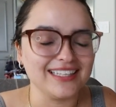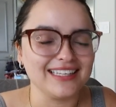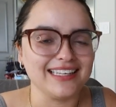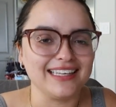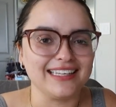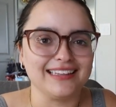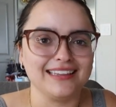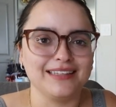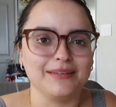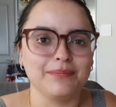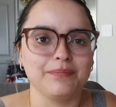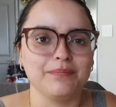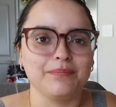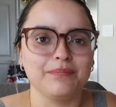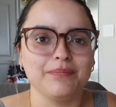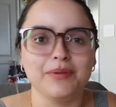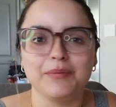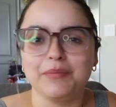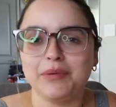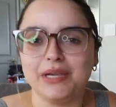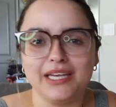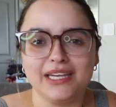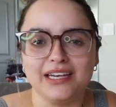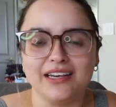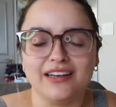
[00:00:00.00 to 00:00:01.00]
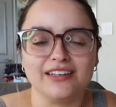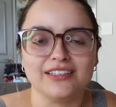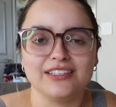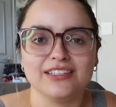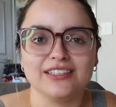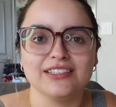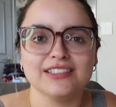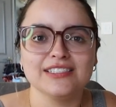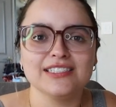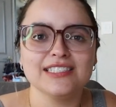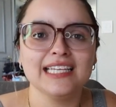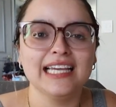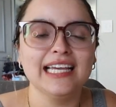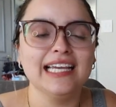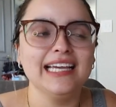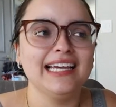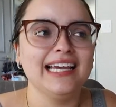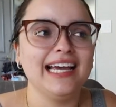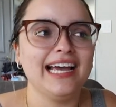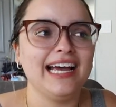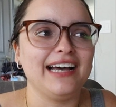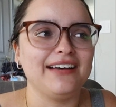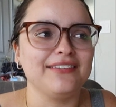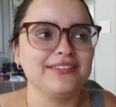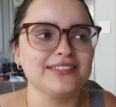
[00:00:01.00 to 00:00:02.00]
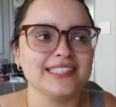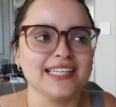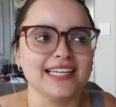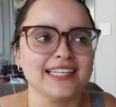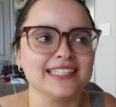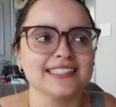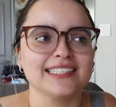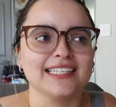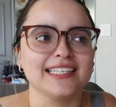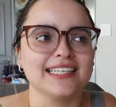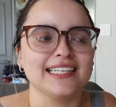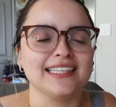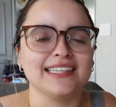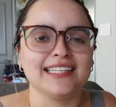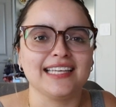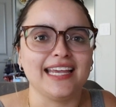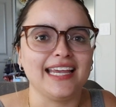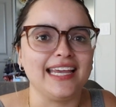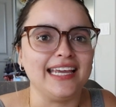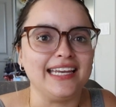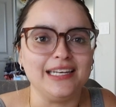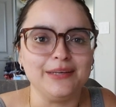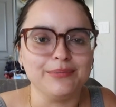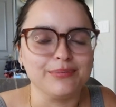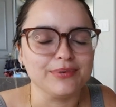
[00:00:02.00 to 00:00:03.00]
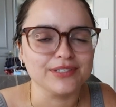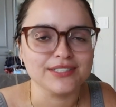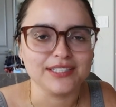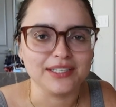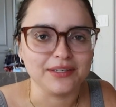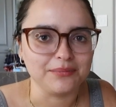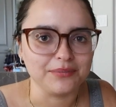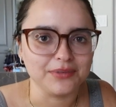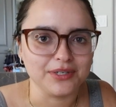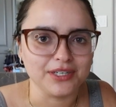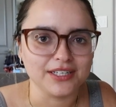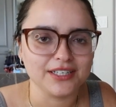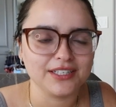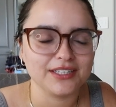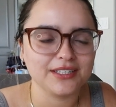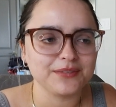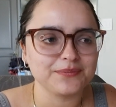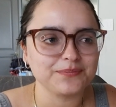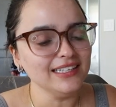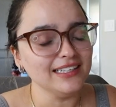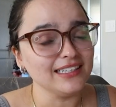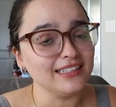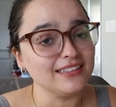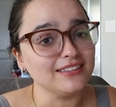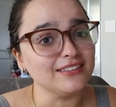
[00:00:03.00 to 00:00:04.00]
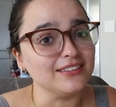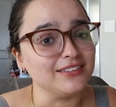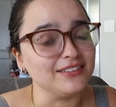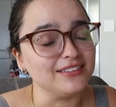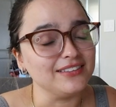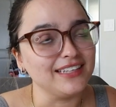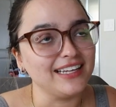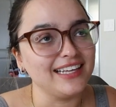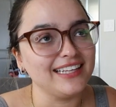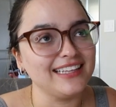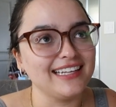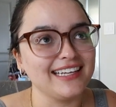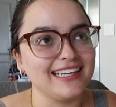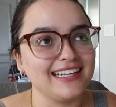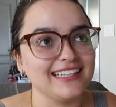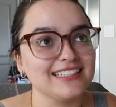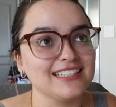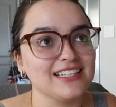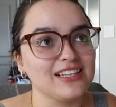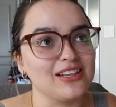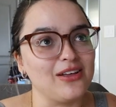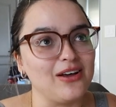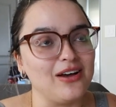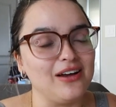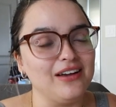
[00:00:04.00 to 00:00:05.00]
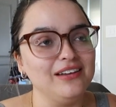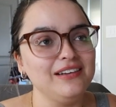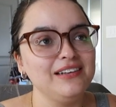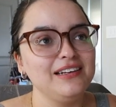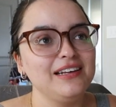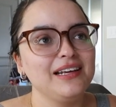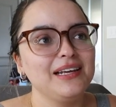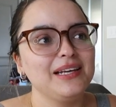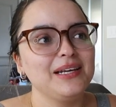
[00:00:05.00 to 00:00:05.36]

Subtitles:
Like the main characters have sex like at the 80% mark, you know, and like it's a lot,